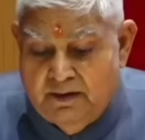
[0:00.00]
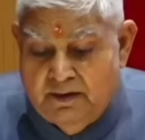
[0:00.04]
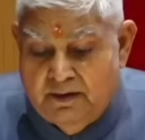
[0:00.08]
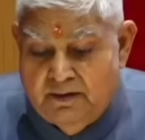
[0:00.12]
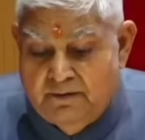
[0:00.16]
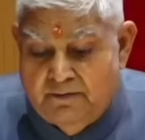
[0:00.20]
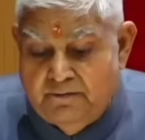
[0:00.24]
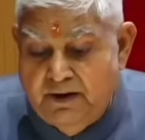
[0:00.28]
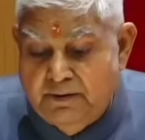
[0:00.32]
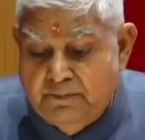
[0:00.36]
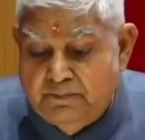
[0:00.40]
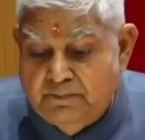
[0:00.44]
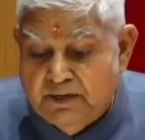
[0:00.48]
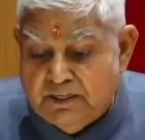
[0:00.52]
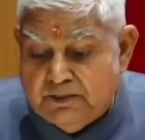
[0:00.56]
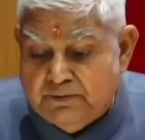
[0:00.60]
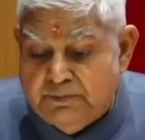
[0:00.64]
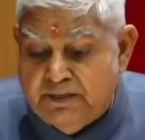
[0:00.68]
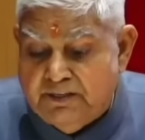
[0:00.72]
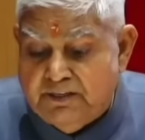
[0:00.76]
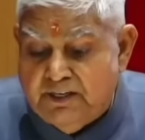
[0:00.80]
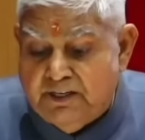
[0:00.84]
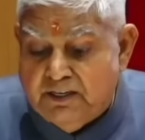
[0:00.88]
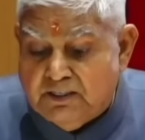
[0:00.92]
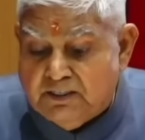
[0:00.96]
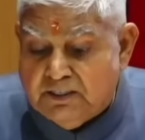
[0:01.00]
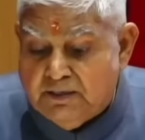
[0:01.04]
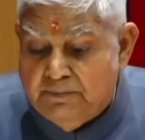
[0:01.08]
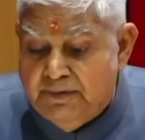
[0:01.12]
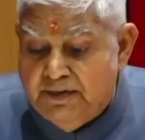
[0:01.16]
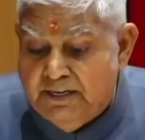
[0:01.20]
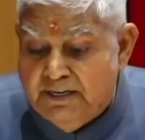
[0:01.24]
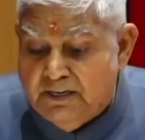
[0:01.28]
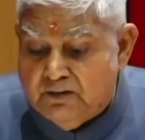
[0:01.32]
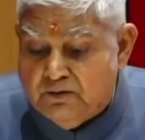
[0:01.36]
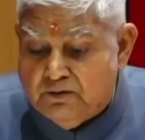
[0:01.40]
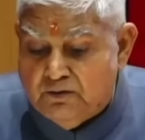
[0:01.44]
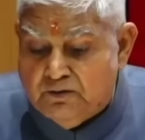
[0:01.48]
We must be
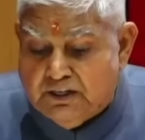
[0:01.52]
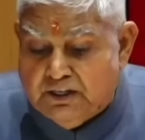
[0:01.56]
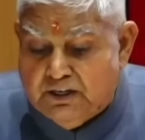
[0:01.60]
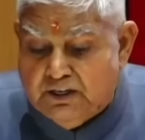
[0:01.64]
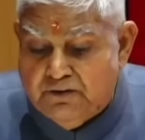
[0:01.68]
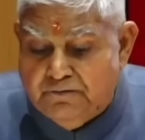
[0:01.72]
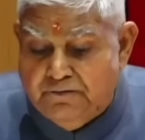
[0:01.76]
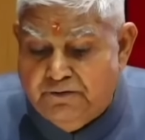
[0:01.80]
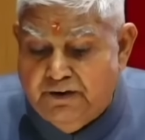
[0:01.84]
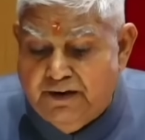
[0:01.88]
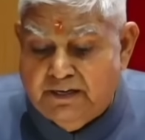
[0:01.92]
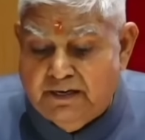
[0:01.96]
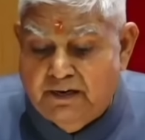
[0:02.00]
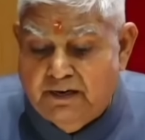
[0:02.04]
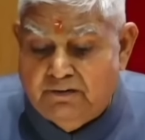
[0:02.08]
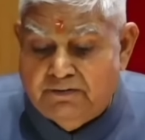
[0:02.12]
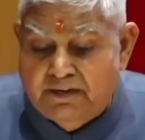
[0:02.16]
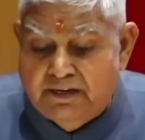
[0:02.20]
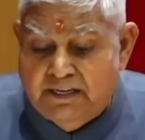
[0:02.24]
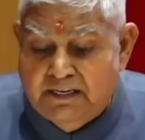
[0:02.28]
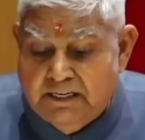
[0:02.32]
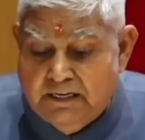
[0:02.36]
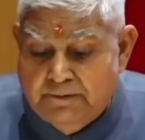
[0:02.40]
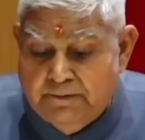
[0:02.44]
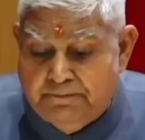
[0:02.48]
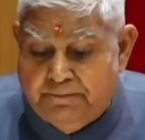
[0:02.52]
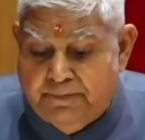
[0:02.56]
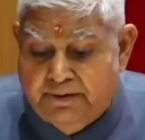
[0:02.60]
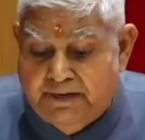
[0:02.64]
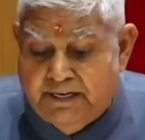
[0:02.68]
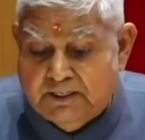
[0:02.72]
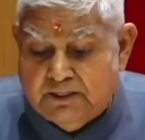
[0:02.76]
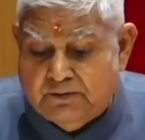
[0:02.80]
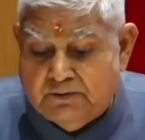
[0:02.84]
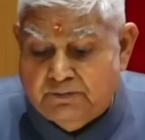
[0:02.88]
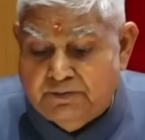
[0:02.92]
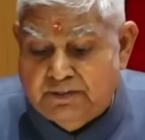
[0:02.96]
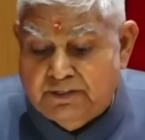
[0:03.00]
determined to defend our
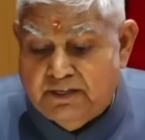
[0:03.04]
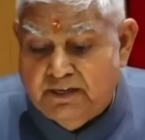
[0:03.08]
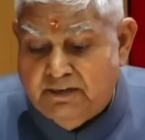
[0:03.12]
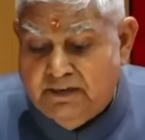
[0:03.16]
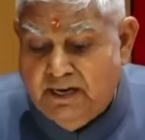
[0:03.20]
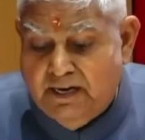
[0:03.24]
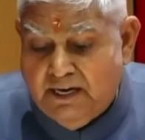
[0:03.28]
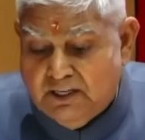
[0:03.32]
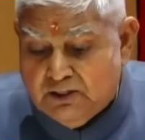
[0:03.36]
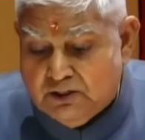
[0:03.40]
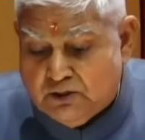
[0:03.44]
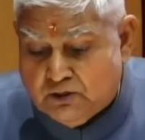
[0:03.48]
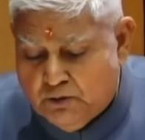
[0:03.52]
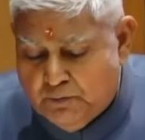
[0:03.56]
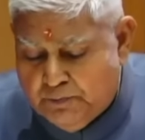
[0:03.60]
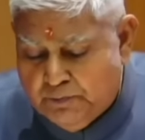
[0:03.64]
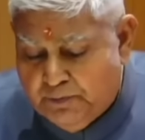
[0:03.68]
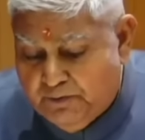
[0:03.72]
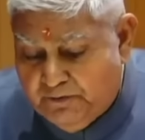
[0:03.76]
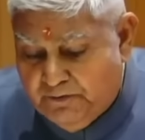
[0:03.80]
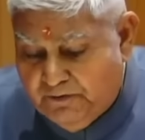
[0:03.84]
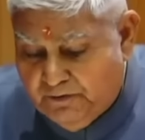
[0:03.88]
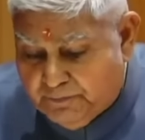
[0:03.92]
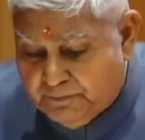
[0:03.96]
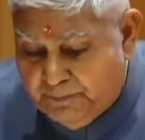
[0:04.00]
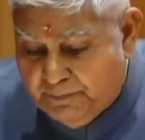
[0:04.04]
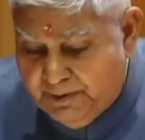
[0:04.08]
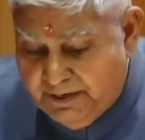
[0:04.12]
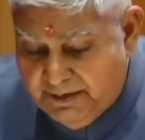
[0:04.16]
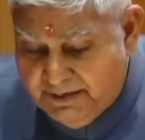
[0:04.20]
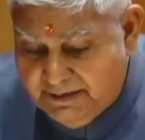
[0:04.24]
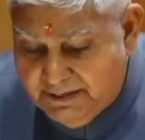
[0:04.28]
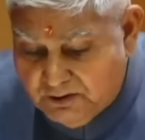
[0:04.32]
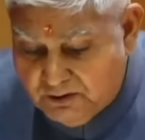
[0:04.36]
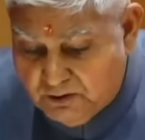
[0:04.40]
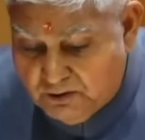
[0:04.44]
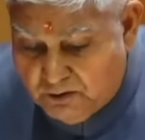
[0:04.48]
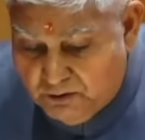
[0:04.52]
independence with the last drop of our blood
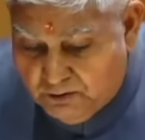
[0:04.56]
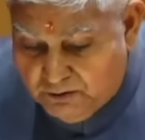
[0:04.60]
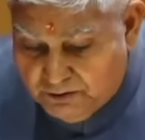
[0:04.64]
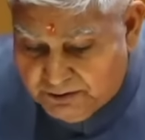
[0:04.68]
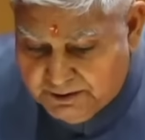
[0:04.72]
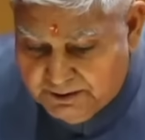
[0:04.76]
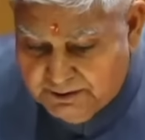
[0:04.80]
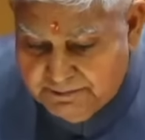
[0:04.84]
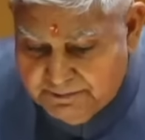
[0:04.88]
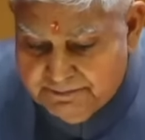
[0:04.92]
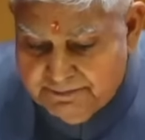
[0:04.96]
and court.